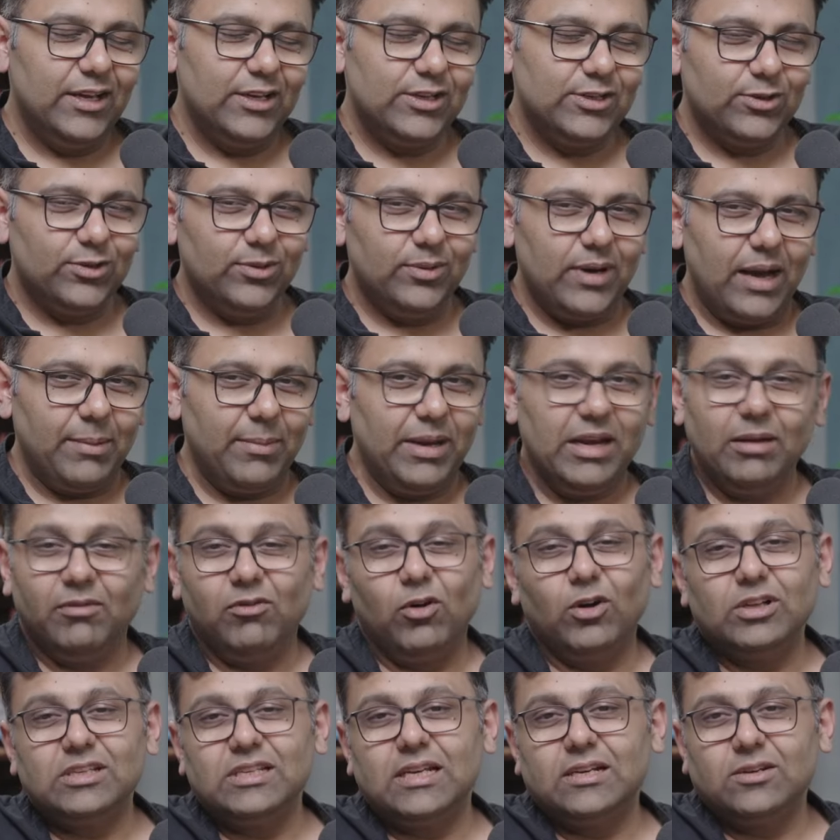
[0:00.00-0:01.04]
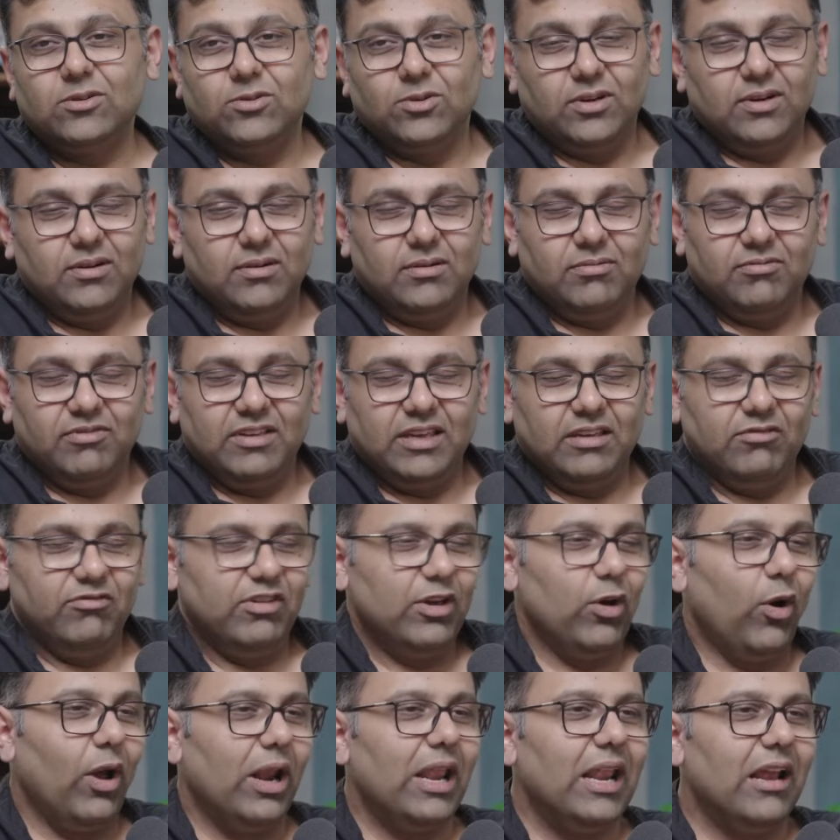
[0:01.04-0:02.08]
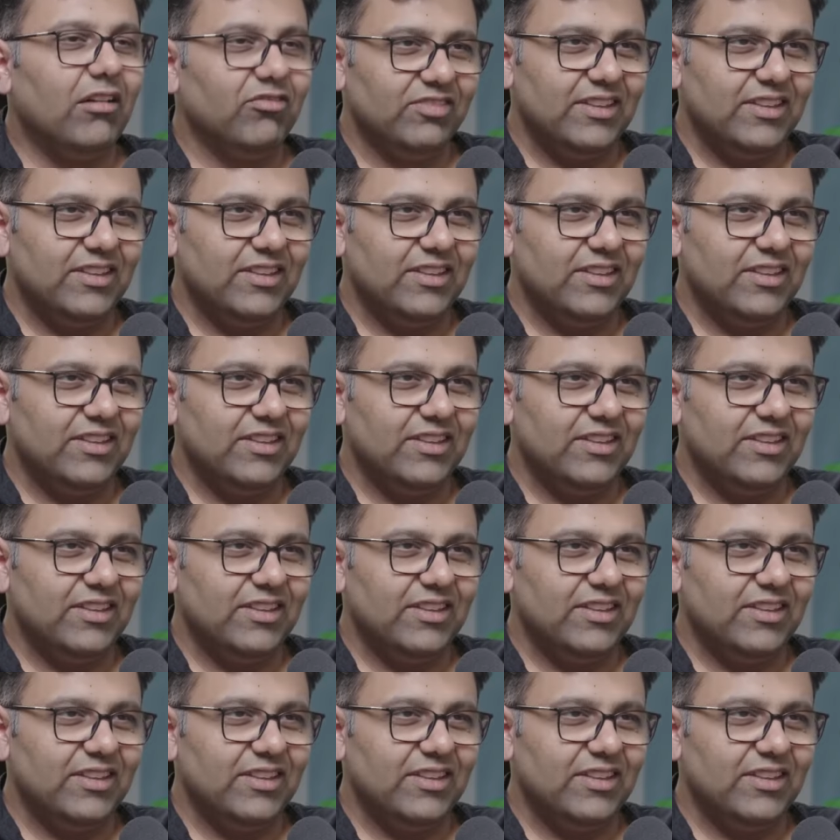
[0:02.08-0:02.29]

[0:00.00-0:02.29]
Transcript: So, I mean, awards are good. We we all love